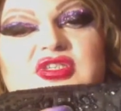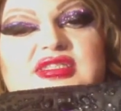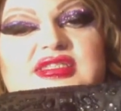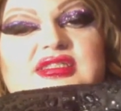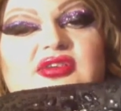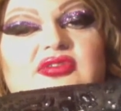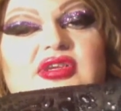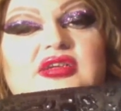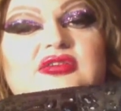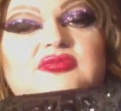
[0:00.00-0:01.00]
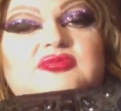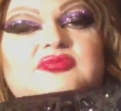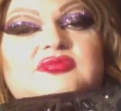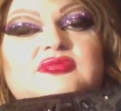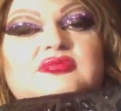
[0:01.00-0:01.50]
stone here.
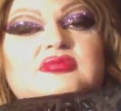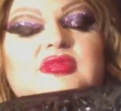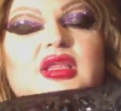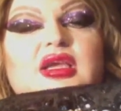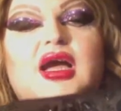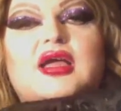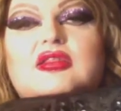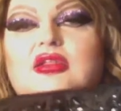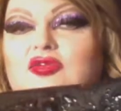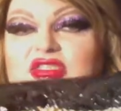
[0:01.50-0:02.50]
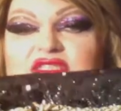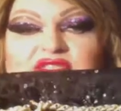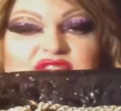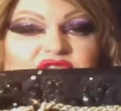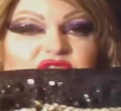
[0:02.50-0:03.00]
I love it
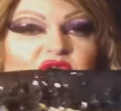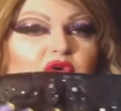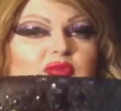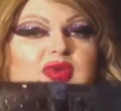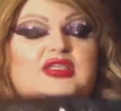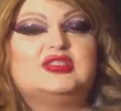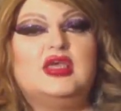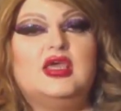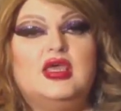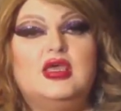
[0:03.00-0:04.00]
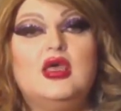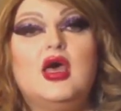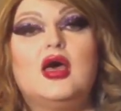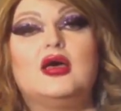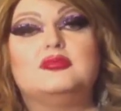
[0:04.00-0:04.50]
so much.
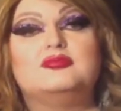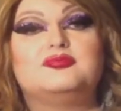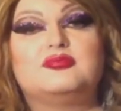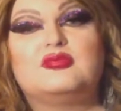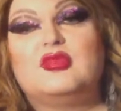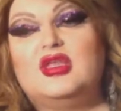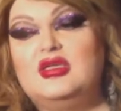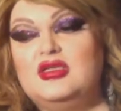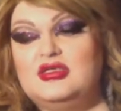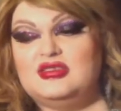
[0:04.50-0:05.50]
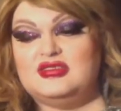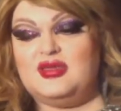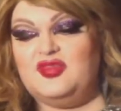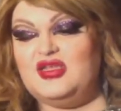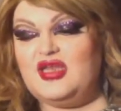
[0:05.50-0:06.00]
Um, Something
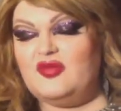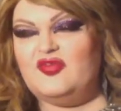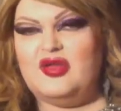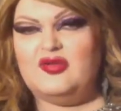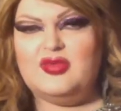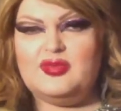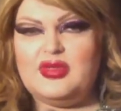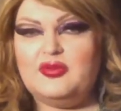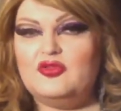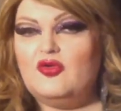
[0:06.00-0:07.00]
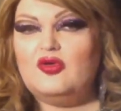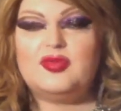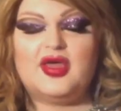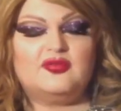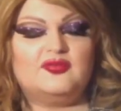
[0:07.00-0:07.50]
not very many people know about
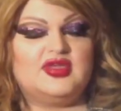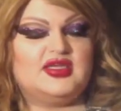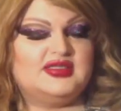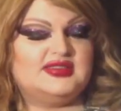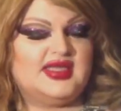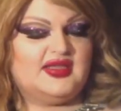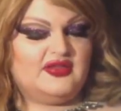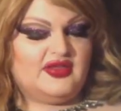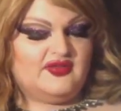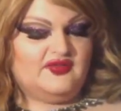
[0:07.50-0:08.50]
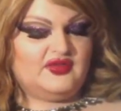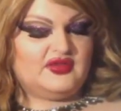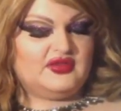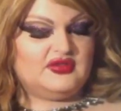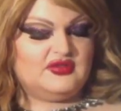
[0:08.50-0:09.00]
me is I love
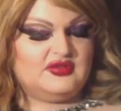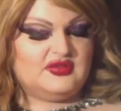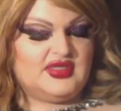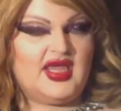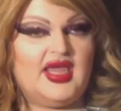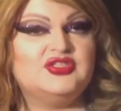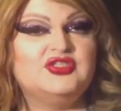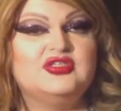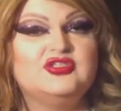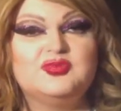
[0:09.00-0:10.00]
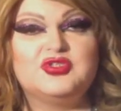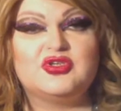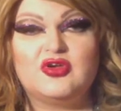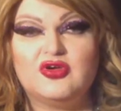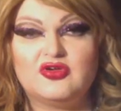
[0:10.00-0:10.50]
the ancient Egyptian
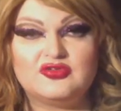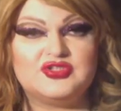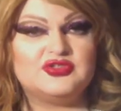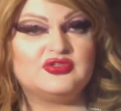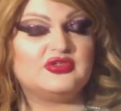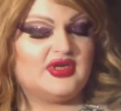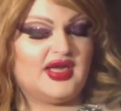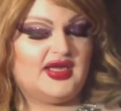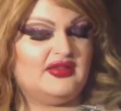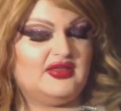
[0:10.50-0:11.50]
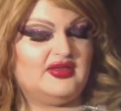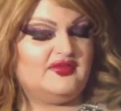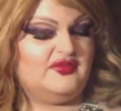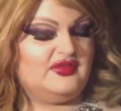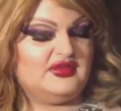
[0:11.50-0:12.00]
culture. I love
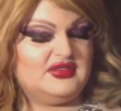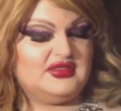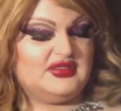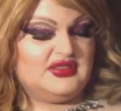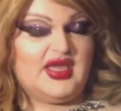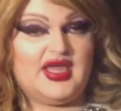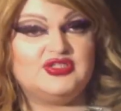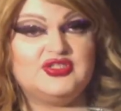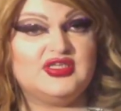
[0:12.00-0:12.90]
ancient Egypt.